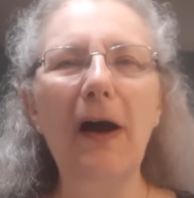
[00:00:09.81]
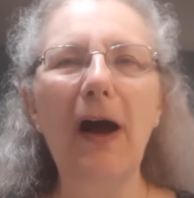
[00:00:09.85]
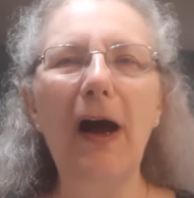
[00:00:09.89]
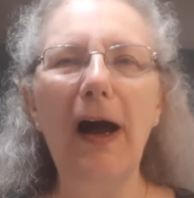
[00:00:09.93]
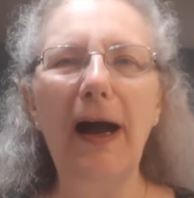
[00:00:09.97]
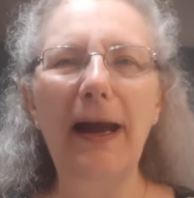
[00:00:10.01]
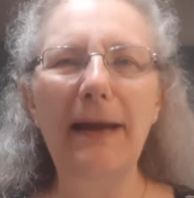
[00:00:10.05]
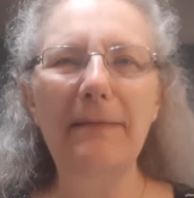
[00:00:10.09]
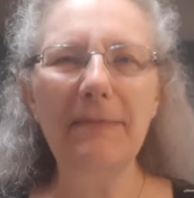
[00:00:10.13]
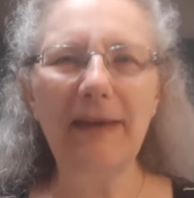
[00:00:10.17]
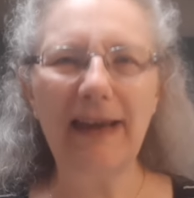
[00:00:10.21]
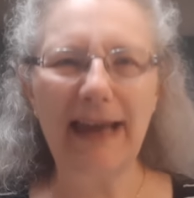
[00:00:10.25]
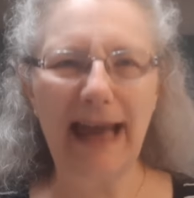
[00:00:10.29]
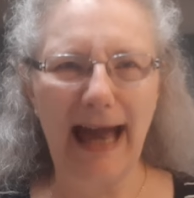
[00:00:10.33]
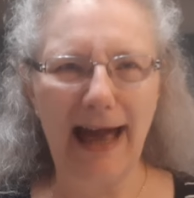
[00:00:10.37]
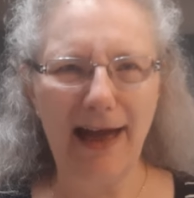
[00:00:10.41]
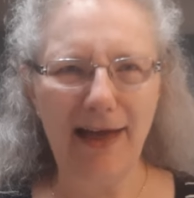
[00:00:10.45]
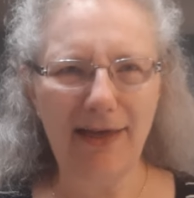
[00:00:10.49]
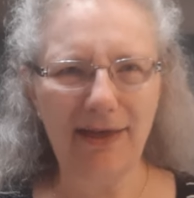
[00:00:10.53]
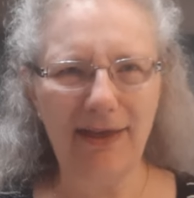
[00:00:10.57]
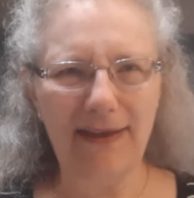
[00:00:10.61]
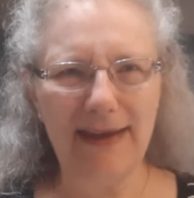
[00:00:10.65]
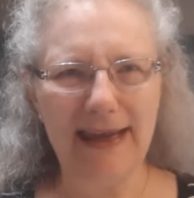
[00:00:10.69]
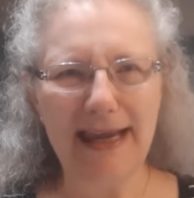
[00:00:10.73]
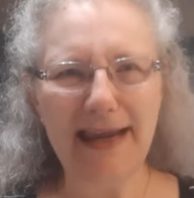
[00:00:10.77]
I'm
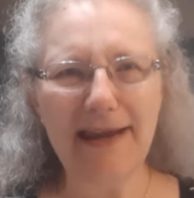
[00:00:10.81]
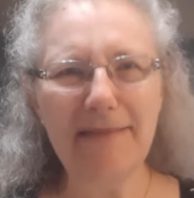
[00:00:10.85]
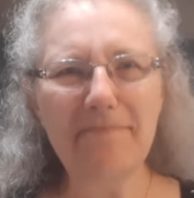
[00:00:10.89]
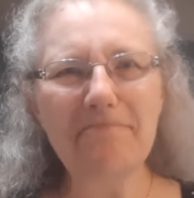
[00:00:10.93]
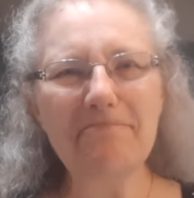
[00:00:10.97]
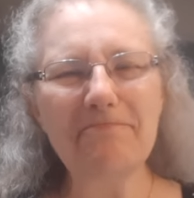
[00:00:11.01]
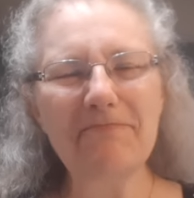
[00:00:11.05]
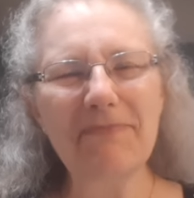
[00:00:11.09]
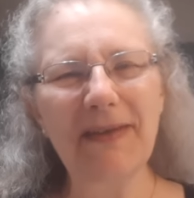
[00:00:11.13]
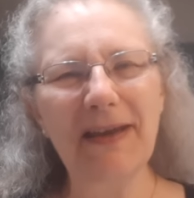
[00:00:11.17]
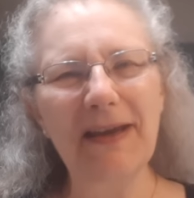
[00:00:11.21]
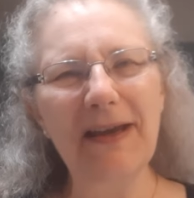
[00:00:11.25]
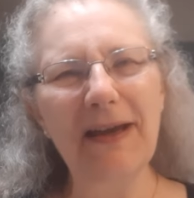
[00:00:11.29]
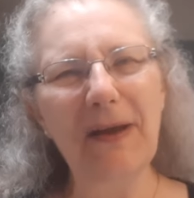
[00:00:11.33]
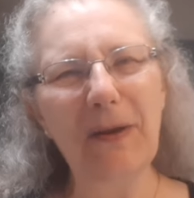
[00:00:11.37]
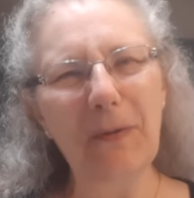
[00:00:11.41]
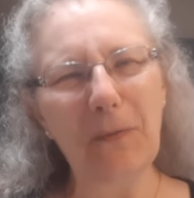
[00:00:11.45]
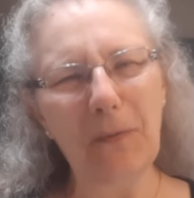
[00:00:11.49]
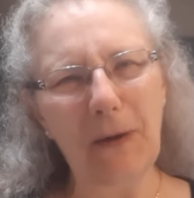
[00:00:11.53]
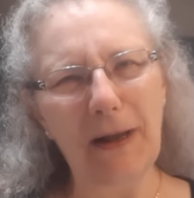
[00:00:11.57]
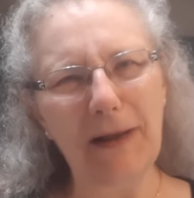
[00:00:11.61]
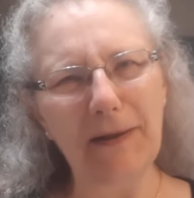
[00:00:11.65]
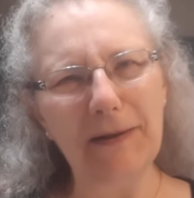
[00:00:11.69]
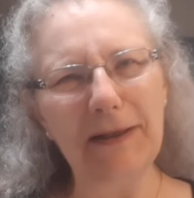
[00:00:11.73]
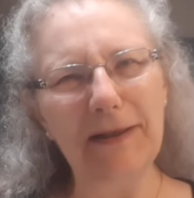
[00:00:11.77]
Cathy.
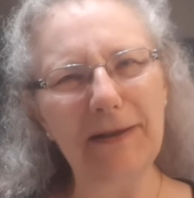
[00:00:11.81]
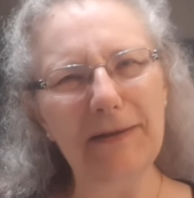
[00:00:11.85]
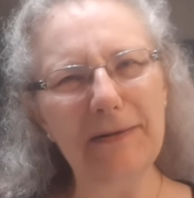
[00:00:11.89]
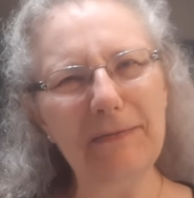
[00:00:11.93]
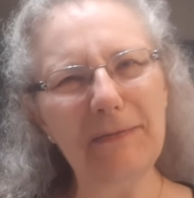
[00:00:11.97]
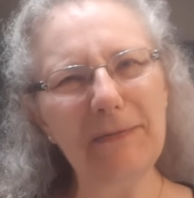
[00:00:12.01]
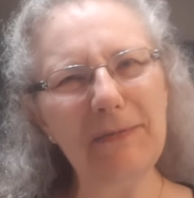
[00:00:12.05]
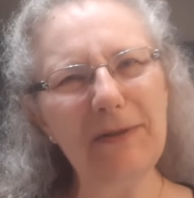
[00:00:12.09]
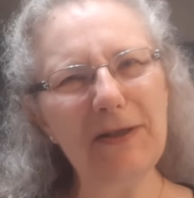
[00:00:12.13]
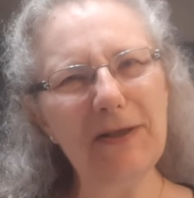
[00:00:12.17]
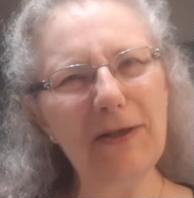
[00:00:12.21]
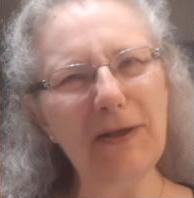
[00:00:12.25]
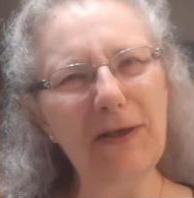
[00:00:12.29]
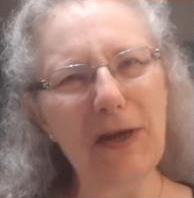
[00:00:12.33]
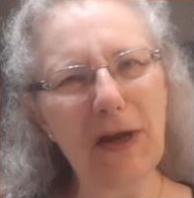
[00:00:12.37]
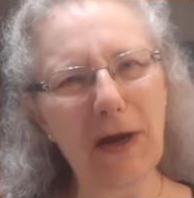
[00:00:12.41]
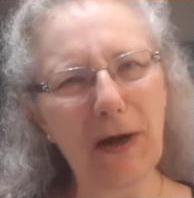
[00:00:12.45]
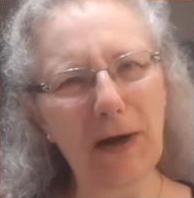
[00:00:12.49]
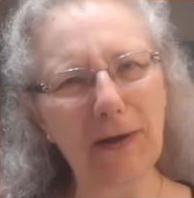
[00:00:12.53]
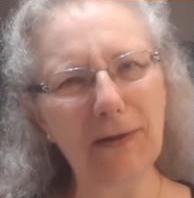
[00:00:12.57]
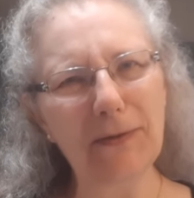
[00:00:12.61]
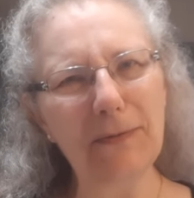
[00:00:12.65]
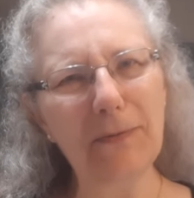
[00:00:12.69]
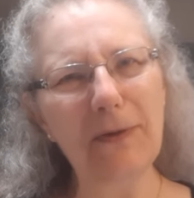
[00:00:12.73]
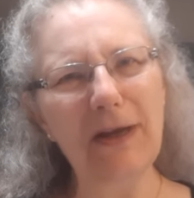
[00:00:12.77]
Welcome to
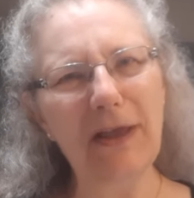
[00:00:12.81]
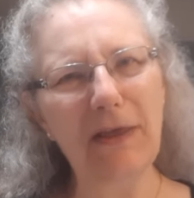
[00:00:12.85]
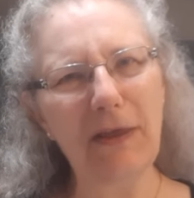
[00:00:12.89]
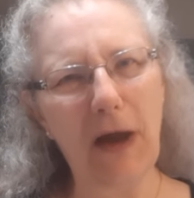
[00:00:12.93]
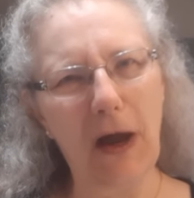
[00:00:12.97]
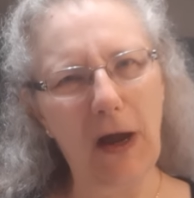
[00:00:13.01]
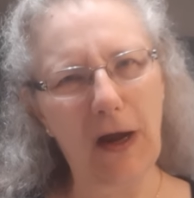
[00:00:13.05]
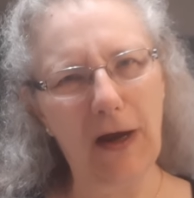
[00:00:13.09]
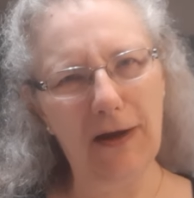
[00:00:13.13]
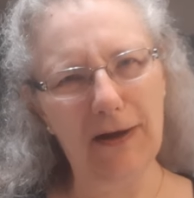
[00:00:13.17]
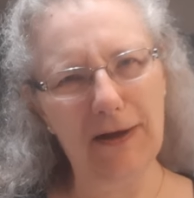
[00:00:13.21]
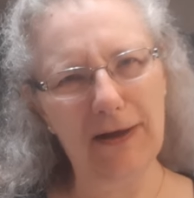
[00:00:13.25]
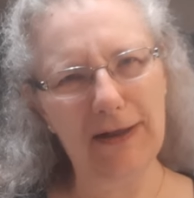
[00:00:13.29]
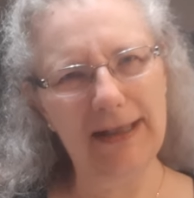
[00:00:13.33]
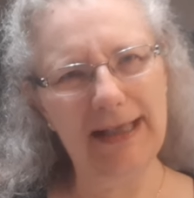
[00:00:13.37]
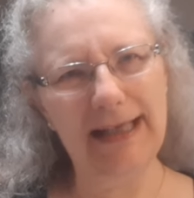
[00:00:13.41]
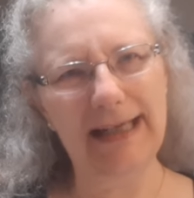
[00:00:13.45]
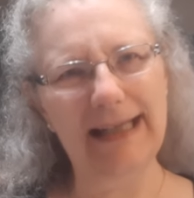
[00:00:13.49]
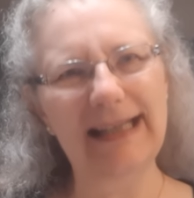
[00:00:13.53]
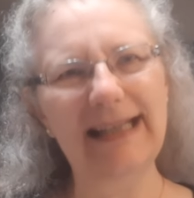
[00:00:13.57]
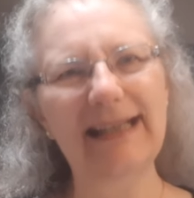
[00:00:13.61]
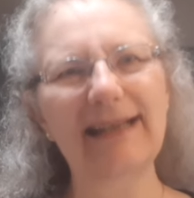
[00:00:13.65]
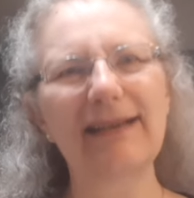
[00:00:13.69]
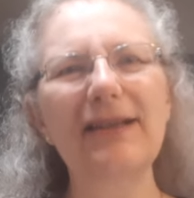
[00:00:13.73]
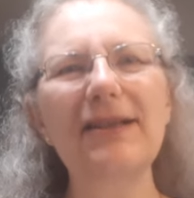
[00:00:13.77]
Yarn with Heart.
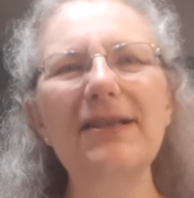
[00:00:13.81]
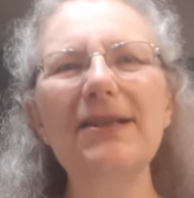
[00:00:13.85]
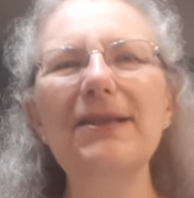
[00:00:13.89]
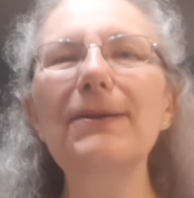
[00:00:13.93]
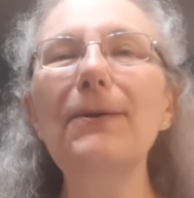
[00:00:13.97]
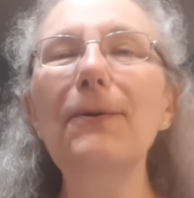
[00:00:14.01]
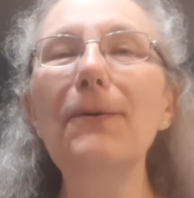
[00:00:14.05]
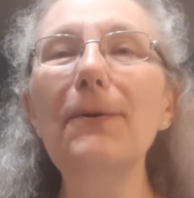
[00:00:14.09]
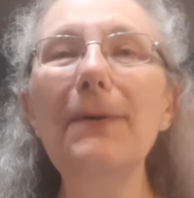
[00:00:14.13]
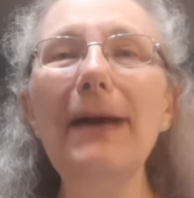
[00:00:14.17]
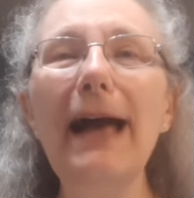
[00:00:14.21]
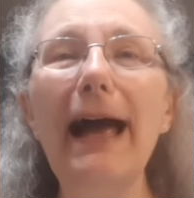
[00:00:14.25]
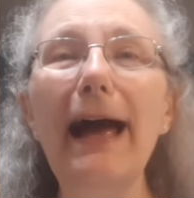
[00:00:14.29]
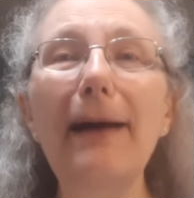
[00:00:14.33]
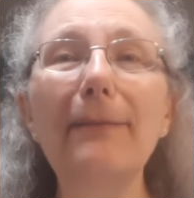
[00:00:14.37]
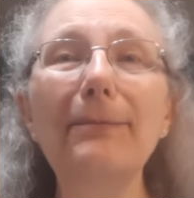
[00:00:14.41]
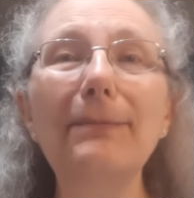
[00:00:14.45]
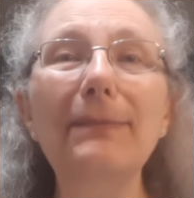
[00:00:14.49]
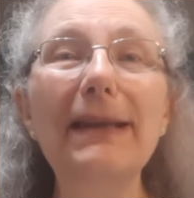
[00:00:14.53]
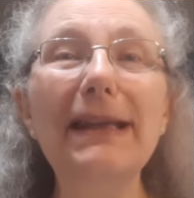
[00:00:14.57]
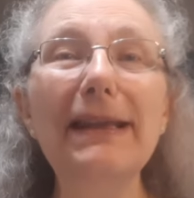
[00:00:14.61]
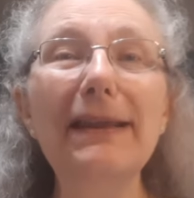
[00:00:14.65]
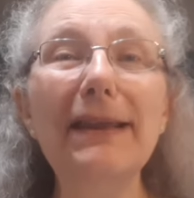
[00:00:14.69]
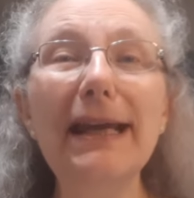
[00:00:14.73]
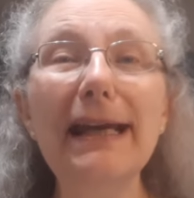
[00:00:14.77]
So
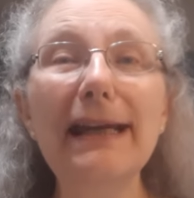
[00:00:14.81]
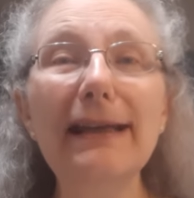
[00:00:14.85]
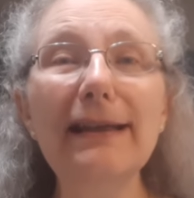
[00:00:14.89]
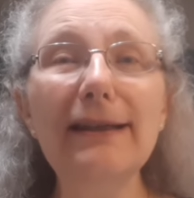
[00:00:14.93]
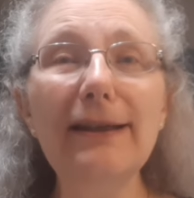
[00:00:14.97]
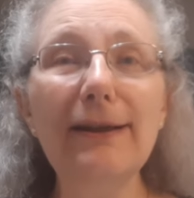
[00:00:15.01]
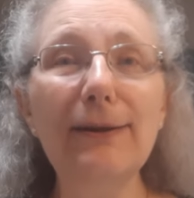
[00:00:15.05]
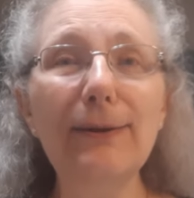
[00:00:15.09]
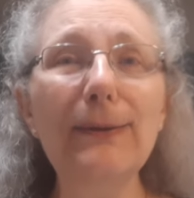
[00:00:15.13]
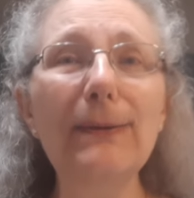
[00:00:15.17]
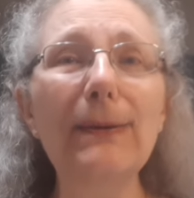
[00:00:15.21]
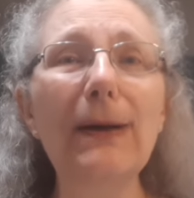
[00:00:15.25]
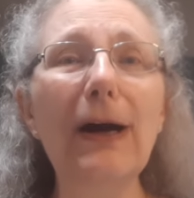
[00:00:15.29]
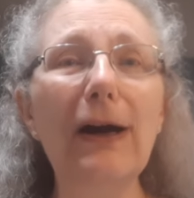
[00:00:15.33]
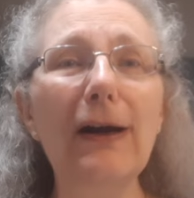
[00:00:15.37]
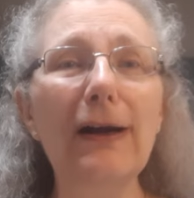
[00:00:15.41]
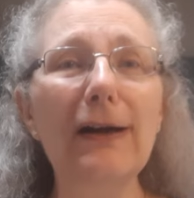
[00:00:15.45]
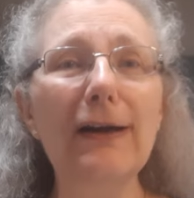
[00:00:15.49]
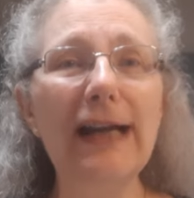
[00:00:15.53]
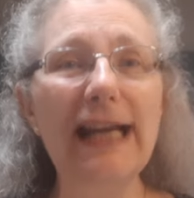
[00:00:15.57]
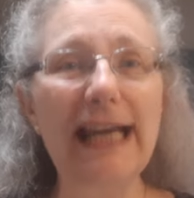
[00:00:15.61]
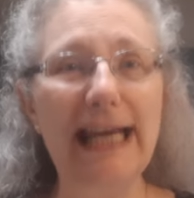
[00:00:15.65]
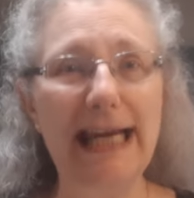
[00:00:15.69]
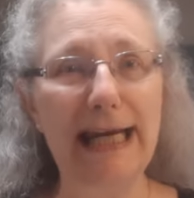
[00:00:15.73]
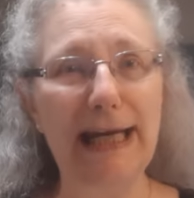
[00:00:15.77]
happy that you are
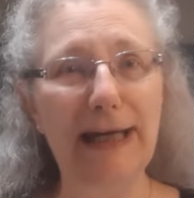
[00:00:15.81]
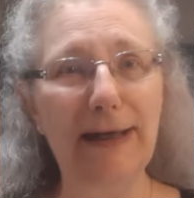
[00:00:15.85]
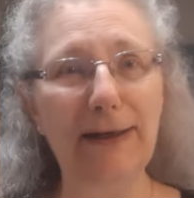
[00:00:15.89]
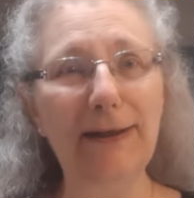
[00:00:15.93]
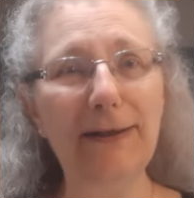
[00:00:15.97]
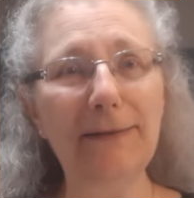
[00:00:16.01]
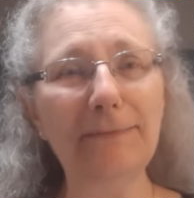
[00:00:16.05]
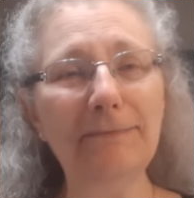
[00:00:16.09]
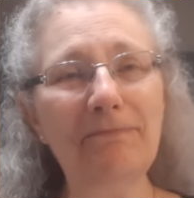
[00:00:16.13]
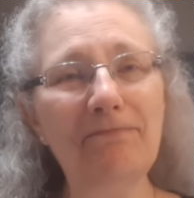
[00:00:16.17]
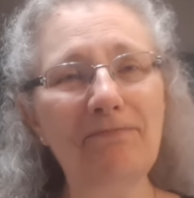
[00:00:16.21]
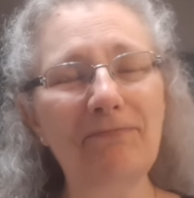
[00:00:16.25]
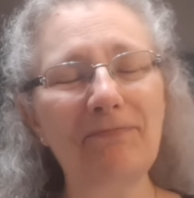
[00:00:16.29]
here.